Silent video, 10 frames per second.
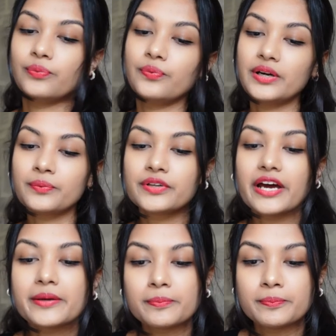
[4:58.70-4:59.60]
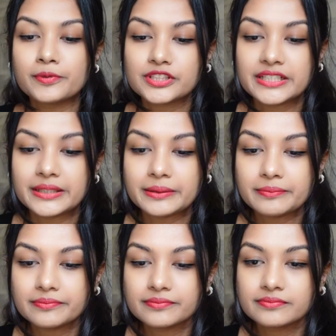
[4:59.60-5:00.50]
Where would I put
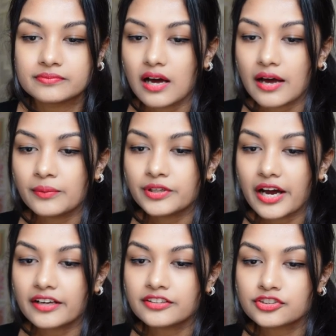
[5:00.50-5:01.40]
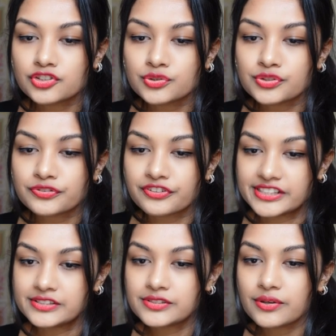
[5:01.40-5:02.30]
him? I would either choose
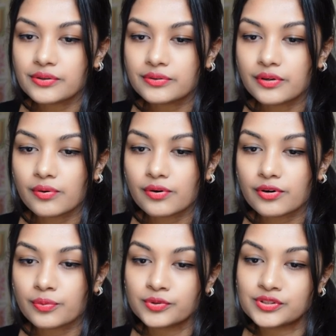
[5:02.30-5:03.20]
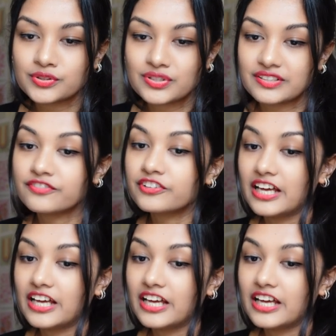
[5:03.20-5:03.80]
friend zone or would do sinful